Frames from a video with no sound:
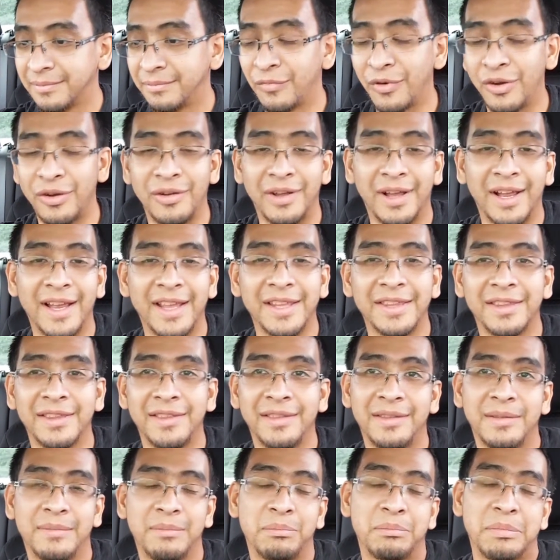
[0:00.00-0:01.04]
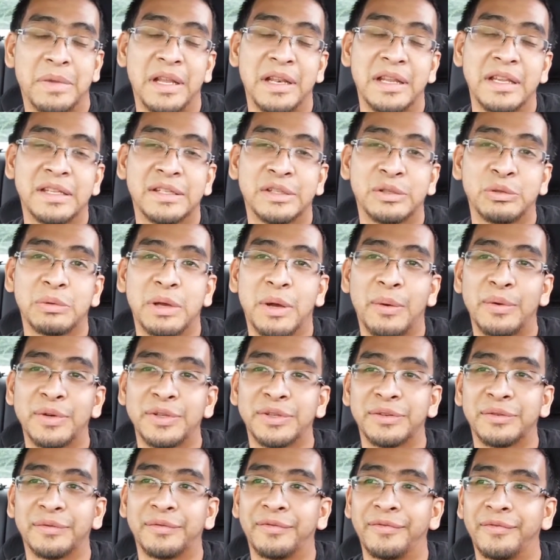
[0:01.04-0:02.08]
Well, I got at least two
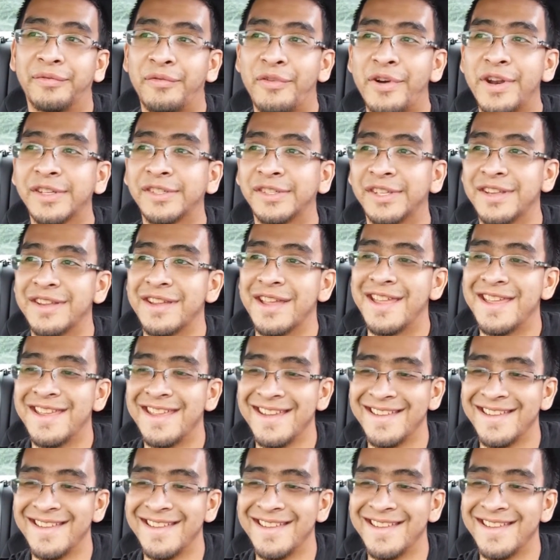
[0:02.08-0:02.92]
hours of resting.